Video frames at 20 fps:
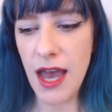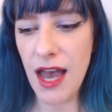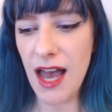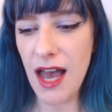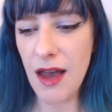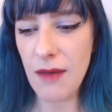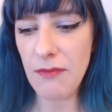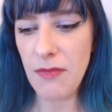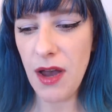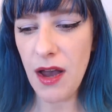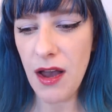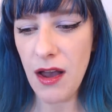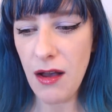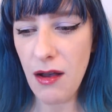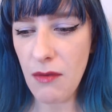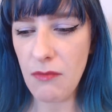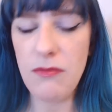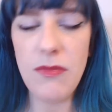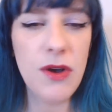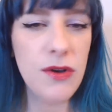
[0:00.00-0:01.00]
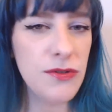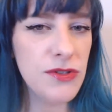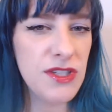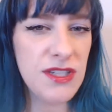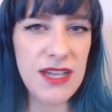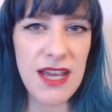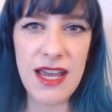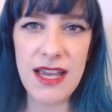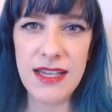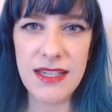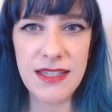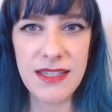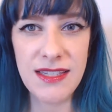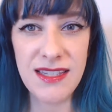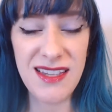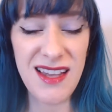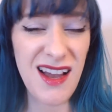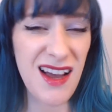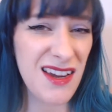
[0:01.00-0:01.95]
Um, most days,